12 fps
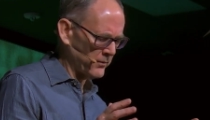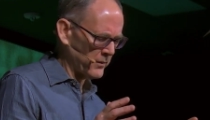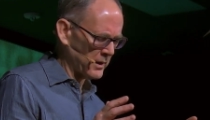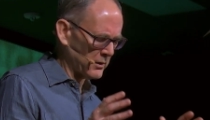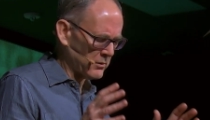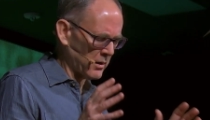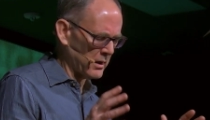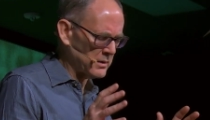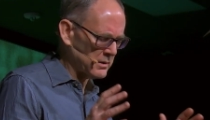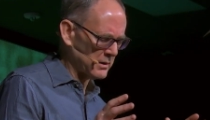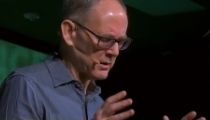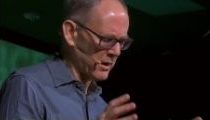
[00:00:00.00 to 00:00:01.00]
that
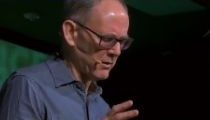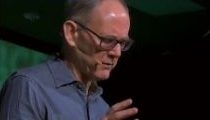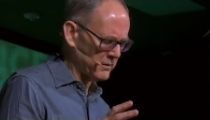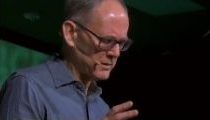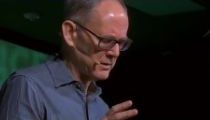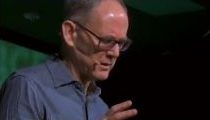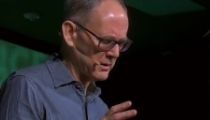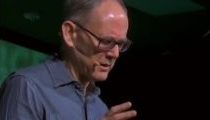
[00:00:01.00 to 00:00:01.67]
Christ loves,